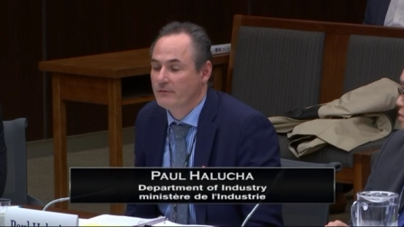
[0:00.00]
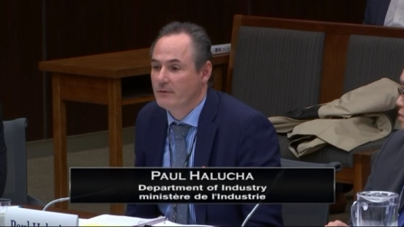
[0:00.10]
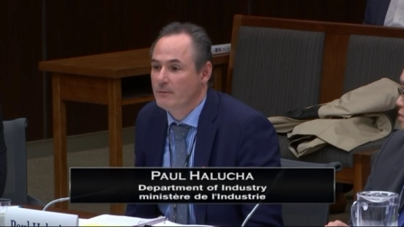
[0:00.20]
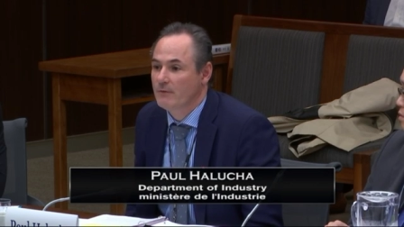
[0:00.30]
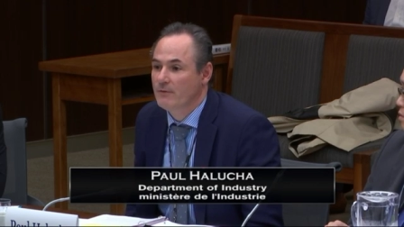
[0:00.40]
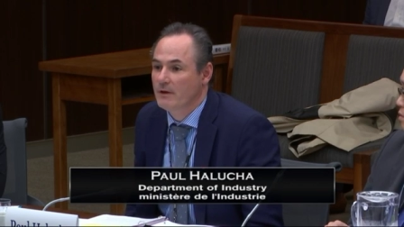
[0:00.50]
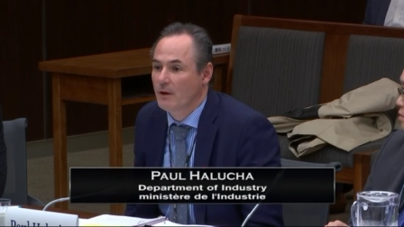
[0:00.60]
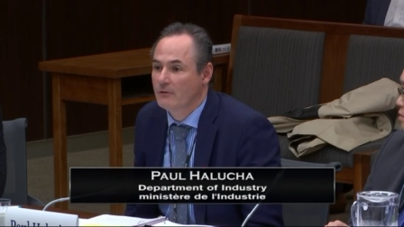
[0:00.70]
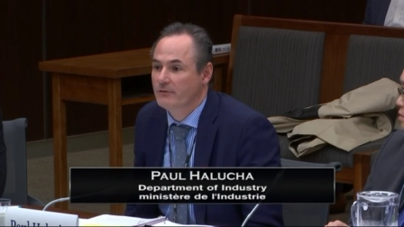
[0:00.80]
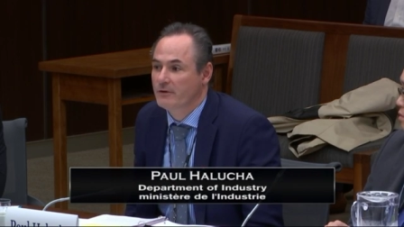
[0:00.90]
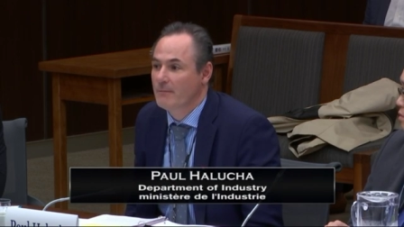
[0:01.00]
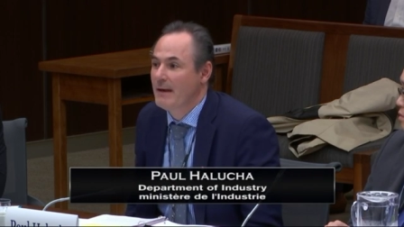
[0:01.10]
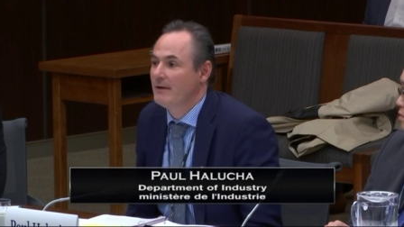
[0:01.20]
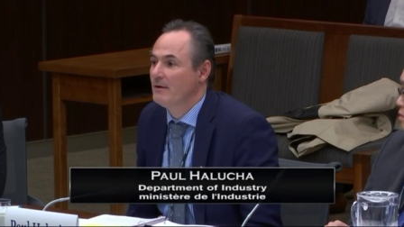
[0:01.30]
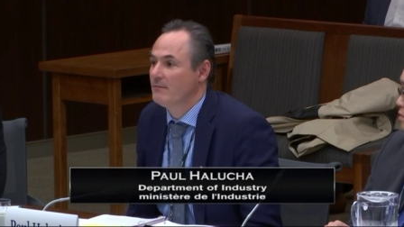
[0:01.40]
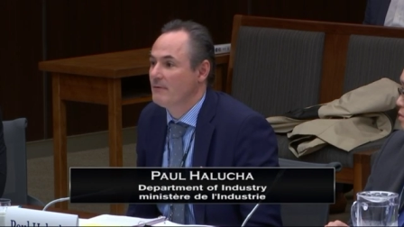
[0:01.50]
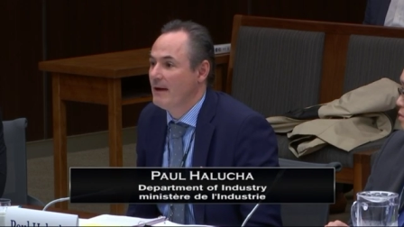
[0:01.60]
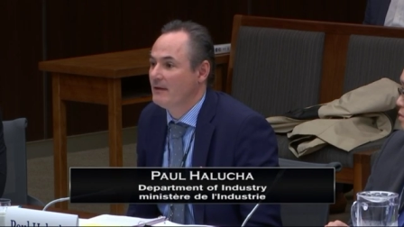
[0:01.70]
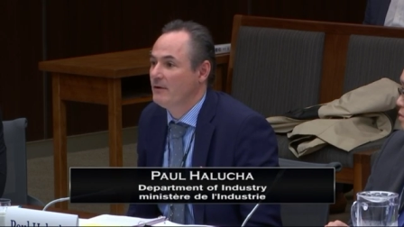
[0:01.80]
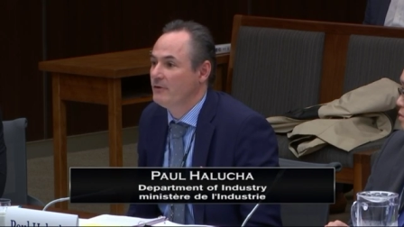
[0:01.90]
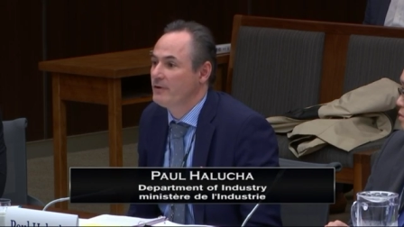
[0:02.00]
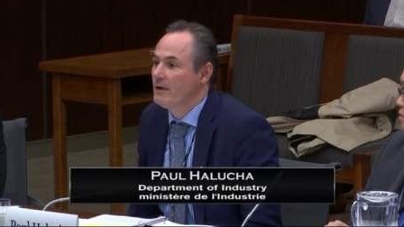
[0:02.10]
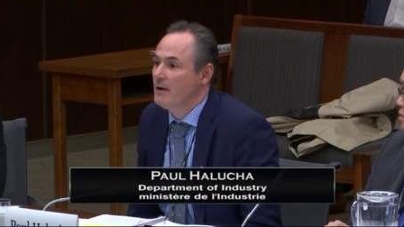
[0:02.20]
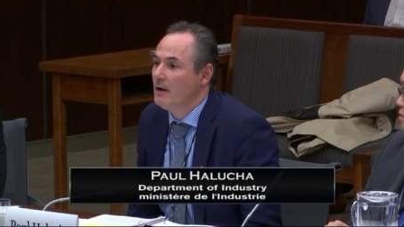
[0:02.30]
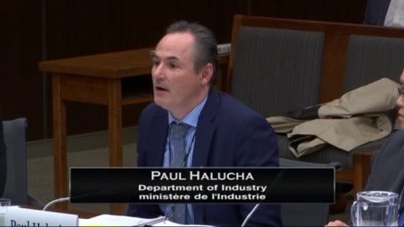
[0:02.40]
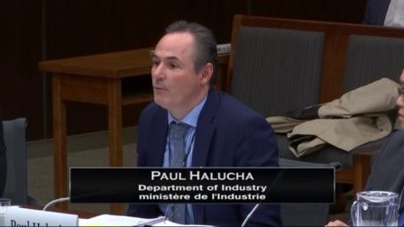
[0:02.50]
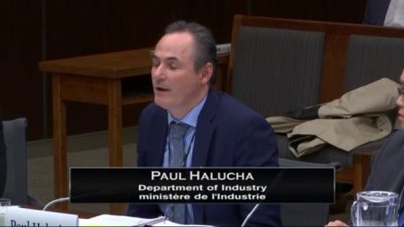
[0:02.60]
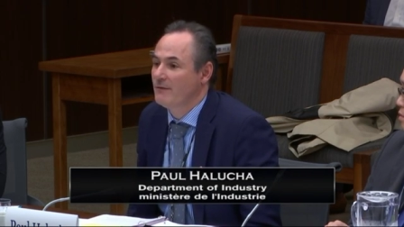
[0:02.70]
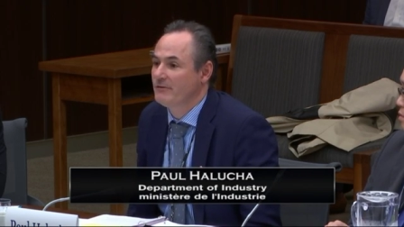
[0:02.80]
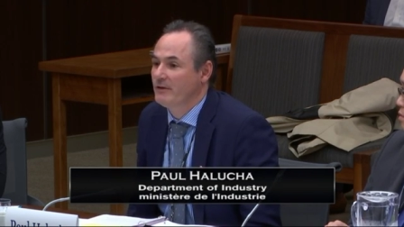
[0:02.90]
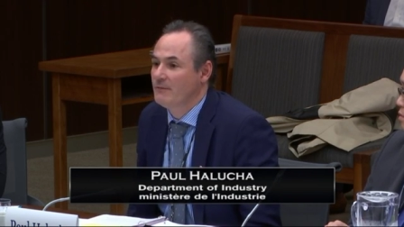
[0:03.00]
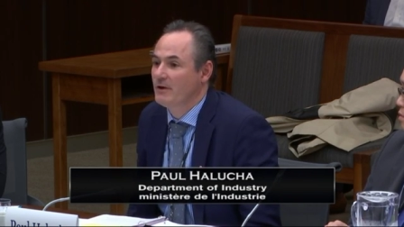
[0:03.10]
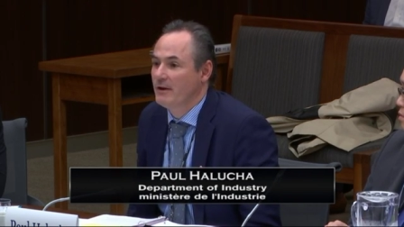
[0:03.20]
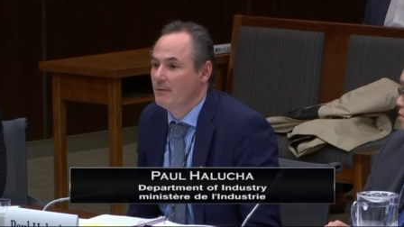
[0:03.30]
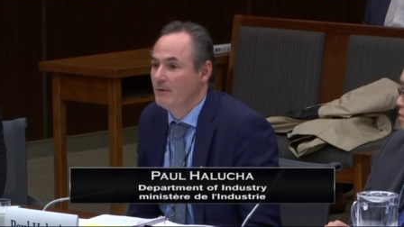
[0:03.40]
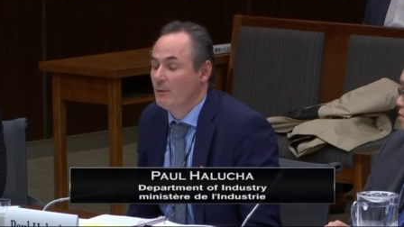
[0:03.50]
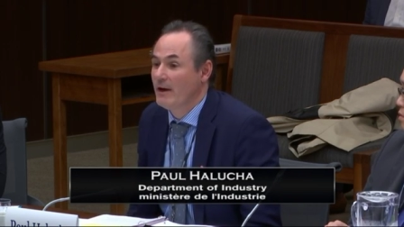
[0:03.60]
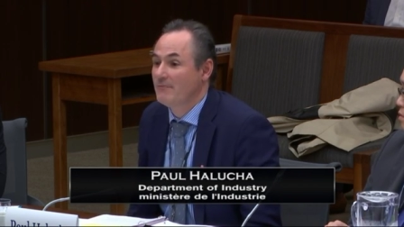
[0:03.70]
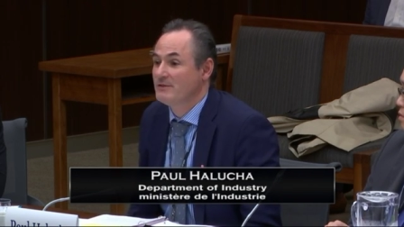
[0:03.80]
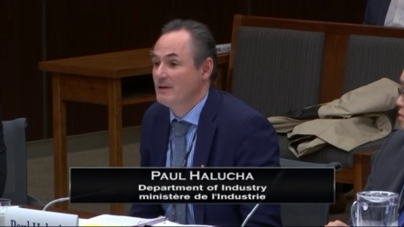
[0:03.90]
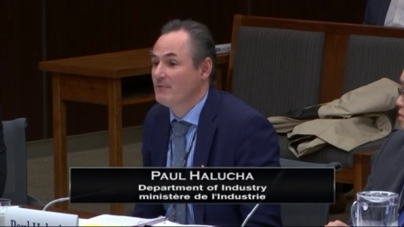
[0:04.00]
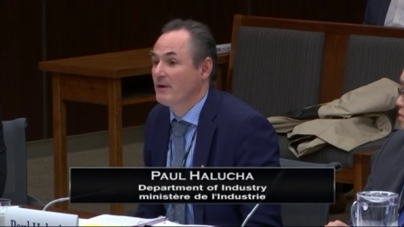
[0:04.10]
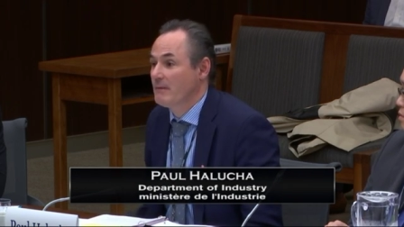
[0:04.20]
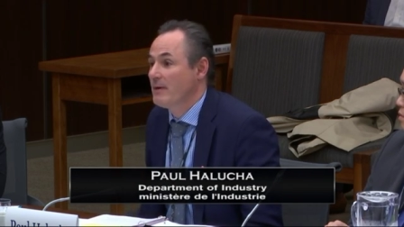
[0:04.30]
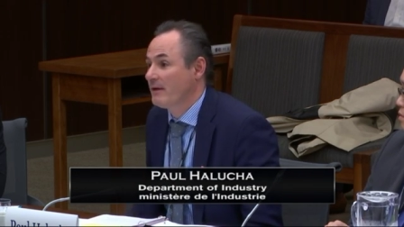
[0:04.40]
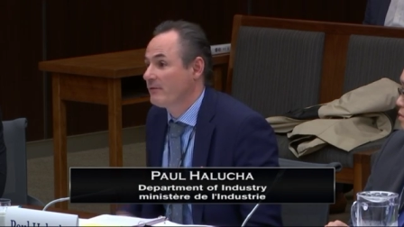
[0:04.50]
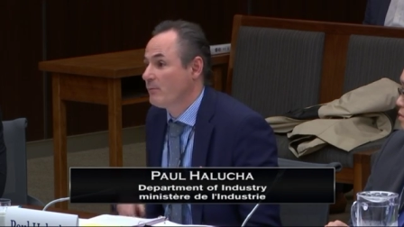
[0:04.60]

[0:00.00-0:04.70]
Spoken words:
them, if they lost their competitive advantage, would have significant impacts.